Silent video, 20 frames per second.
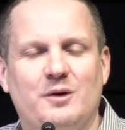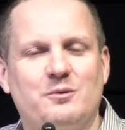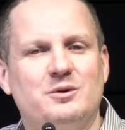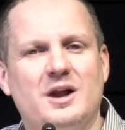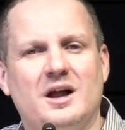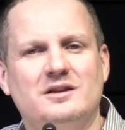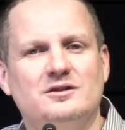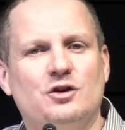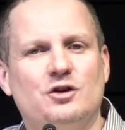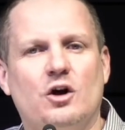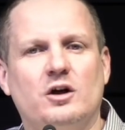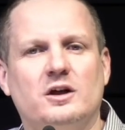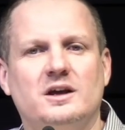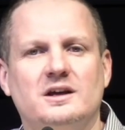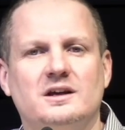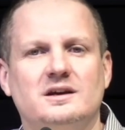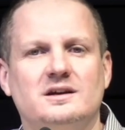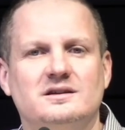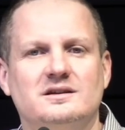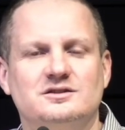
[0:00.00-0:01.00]
We're not
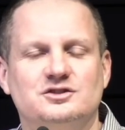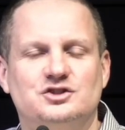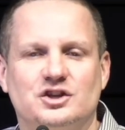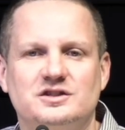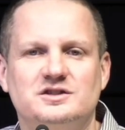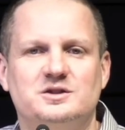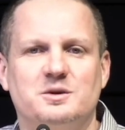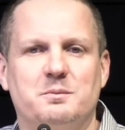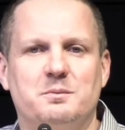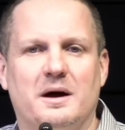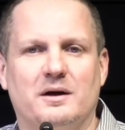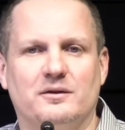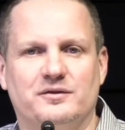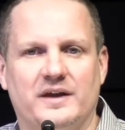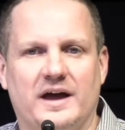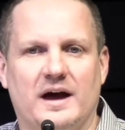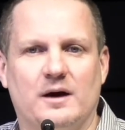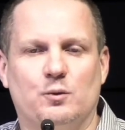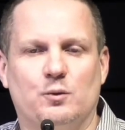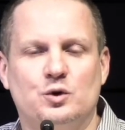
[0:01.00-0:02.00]
talking just about
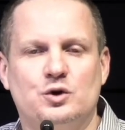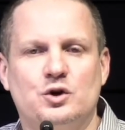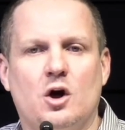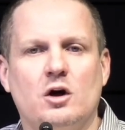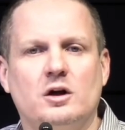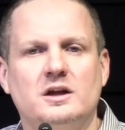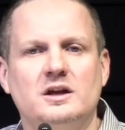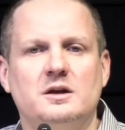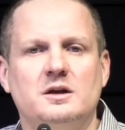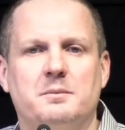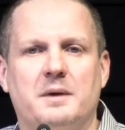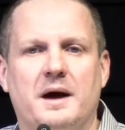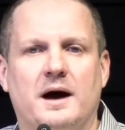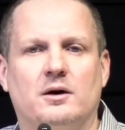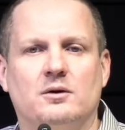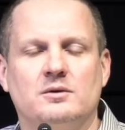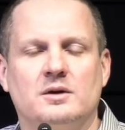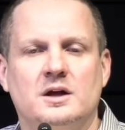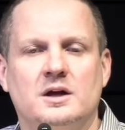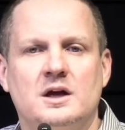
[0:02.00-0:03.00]
that. We're talking
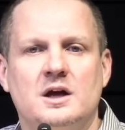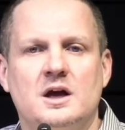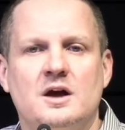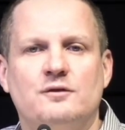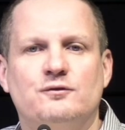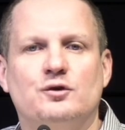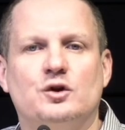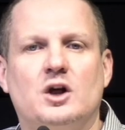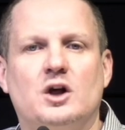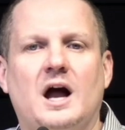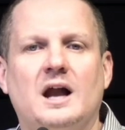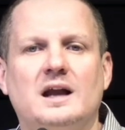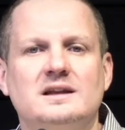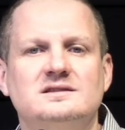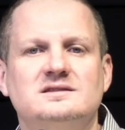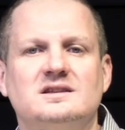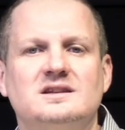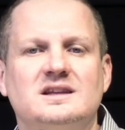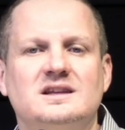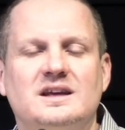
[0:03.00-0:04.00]
about, for God
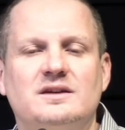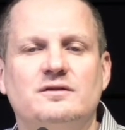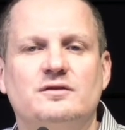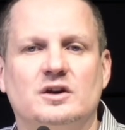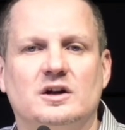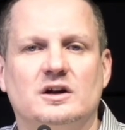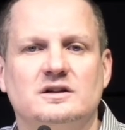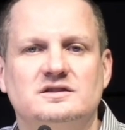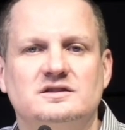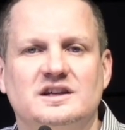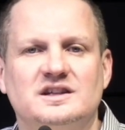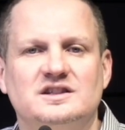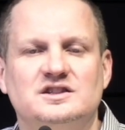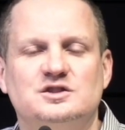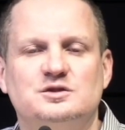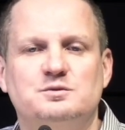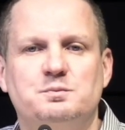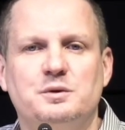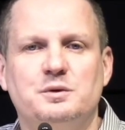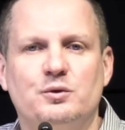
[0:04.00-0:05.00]
hasn't given us a
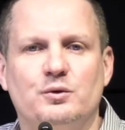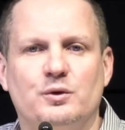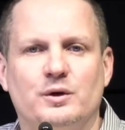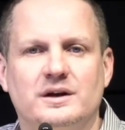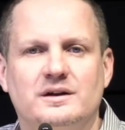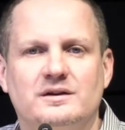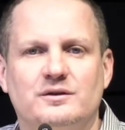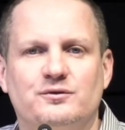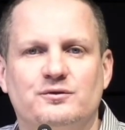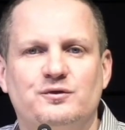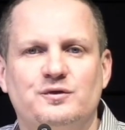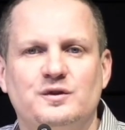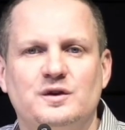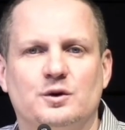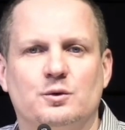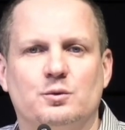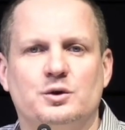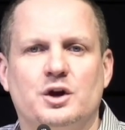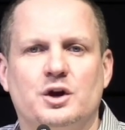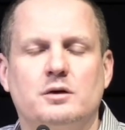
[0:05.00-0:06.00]
spirit of
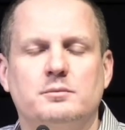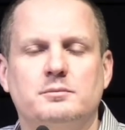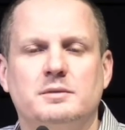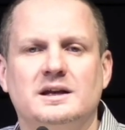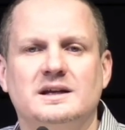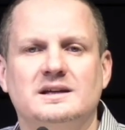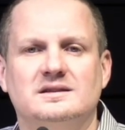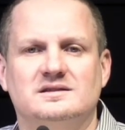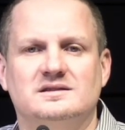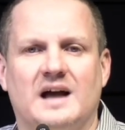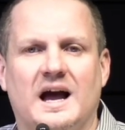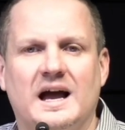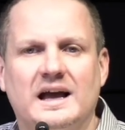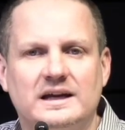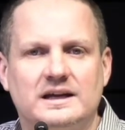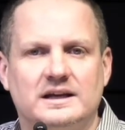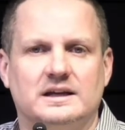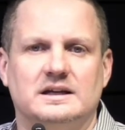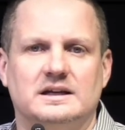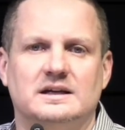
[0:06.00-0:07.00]
fear. We're talking about
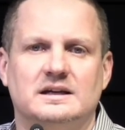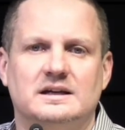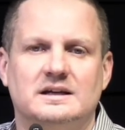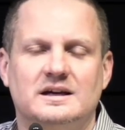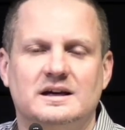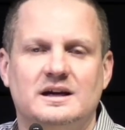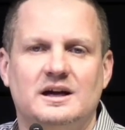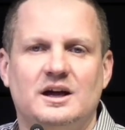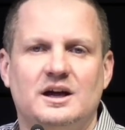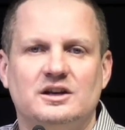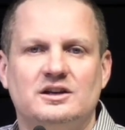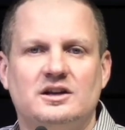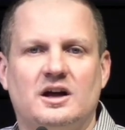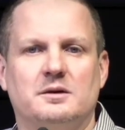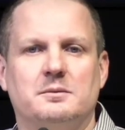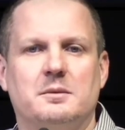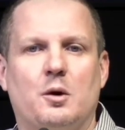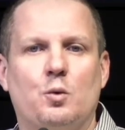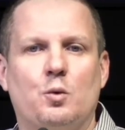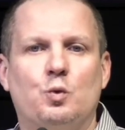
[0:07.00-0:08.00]
anxiety,
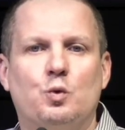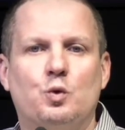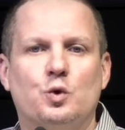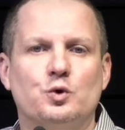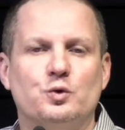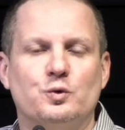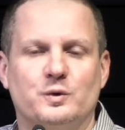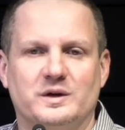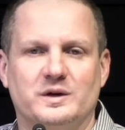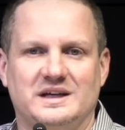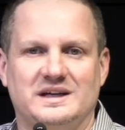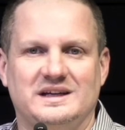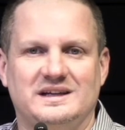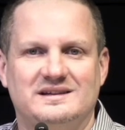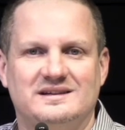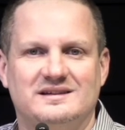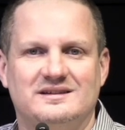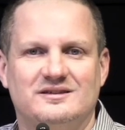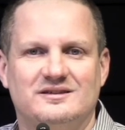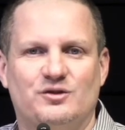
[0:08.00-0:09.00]
talking about worry,
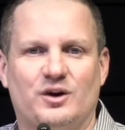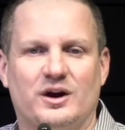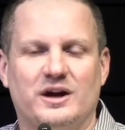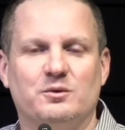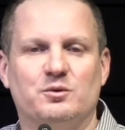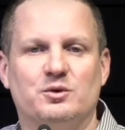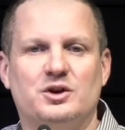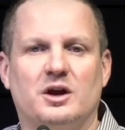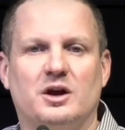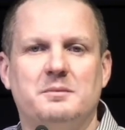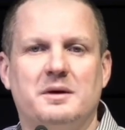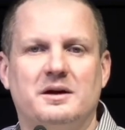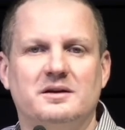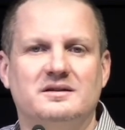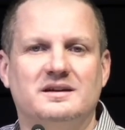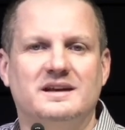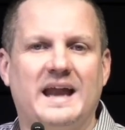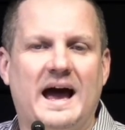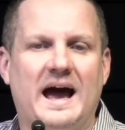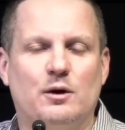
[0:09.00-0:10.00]
right? We're talking
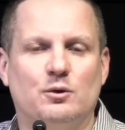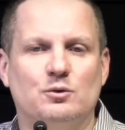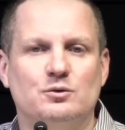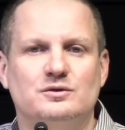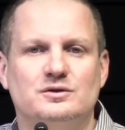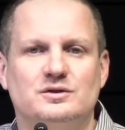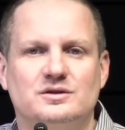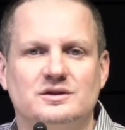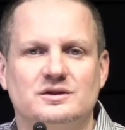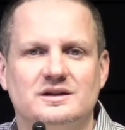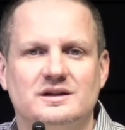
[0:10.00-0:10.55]
about doubt.